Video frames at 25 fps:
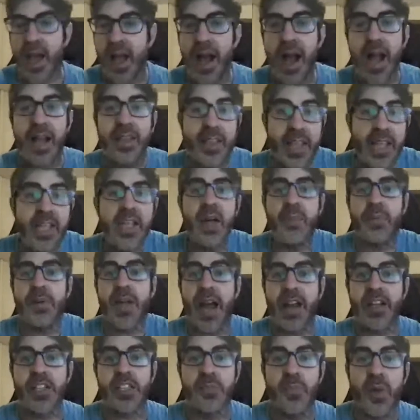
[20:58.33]
I think I'm
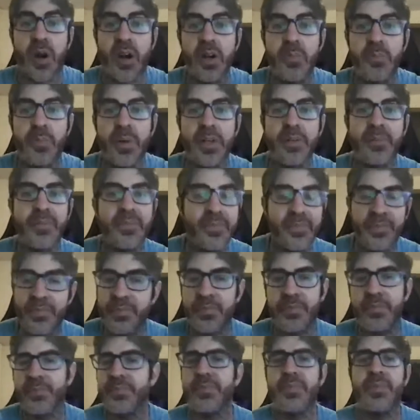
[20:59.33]
kind of smart, but
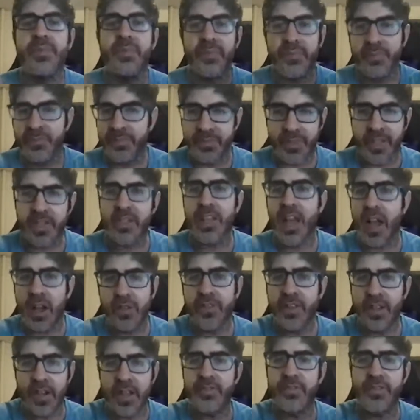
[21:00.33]
they're
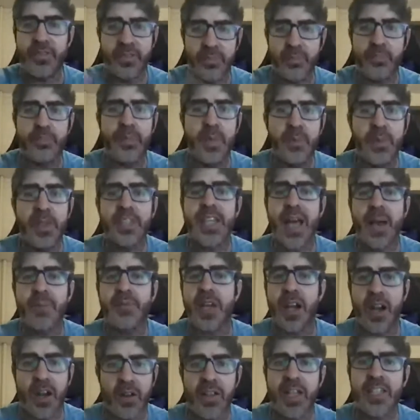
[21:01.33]
people at
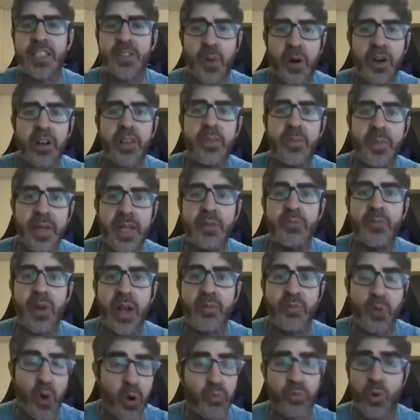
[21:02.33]
TopShot are a lot smarter than me,
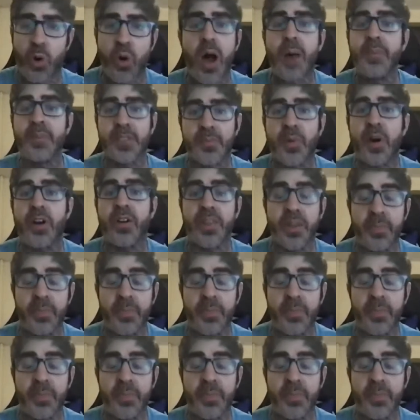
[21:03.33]
right? Roham's smarter